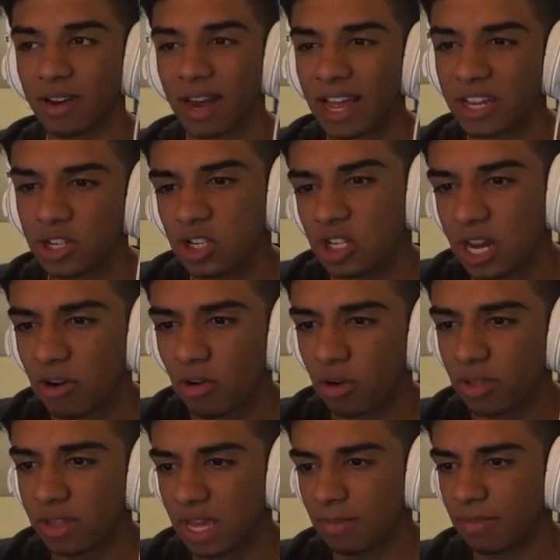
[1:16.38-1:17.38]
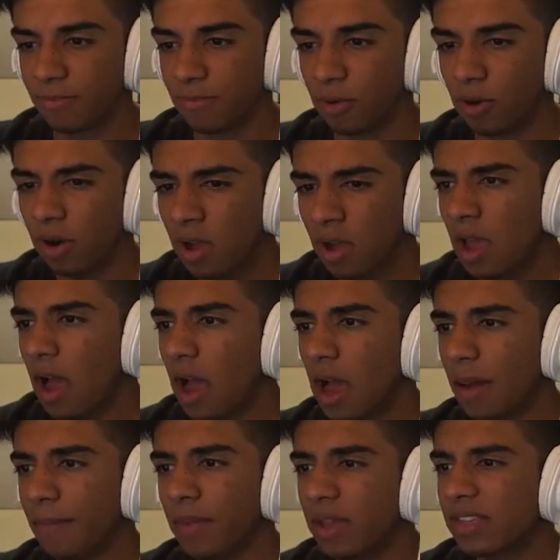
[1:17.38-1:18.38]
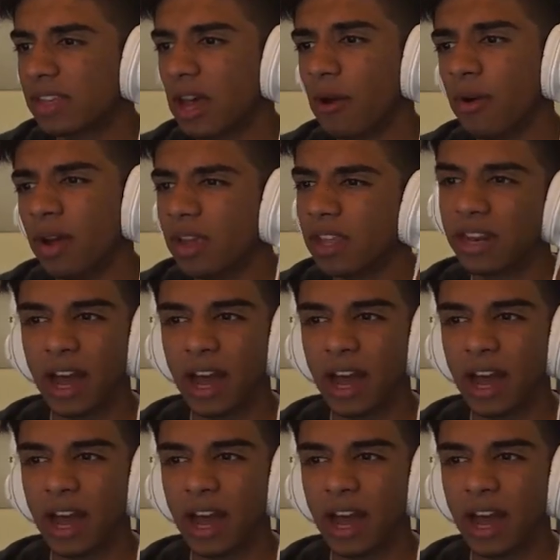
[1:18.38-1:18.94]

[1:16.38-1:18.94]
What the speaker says: last year or the year before, so you